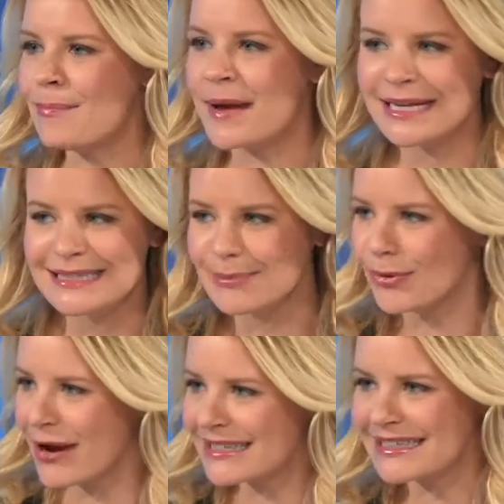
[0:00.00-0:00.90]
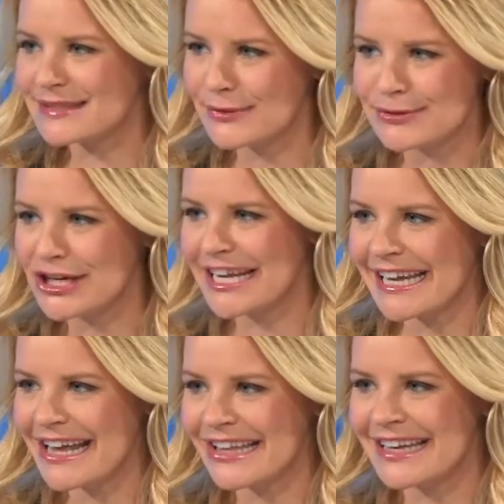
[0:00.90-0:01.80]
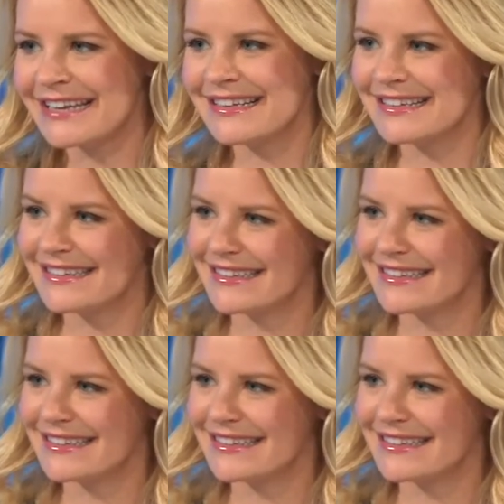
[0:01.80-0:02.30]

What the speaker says: any big surprises from Janet Yellen?